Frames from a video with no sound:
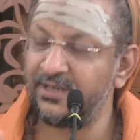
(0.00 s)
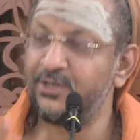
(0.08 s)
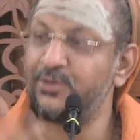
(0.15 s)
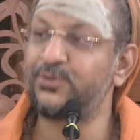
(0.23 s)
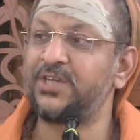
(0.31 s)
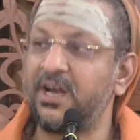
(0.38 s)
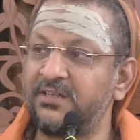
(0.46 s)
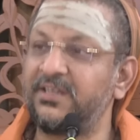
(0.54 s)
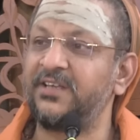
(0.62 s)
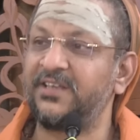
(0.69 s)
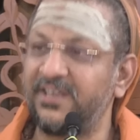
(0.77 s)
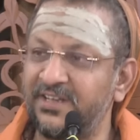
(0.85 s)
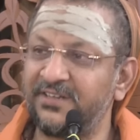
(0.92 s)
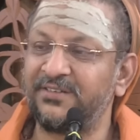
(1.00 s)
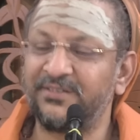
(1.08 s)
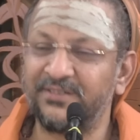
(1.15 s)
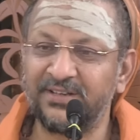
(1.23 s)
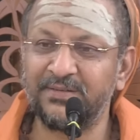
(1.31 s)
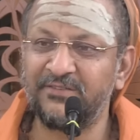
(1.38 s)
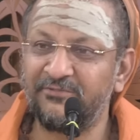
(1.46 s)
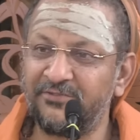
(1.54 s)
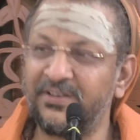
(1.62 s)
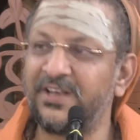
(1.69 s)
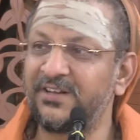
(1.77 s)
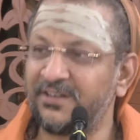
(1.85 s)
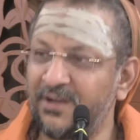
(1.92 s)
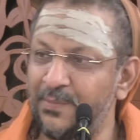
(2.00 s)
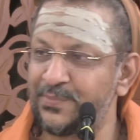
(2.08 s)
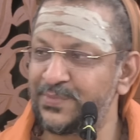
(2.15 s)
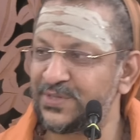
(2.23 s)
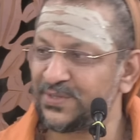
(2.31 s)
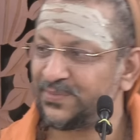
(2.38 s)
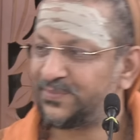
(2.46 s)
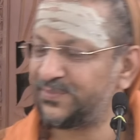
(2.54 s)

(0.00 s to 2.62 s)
you start thinking. Fear comes.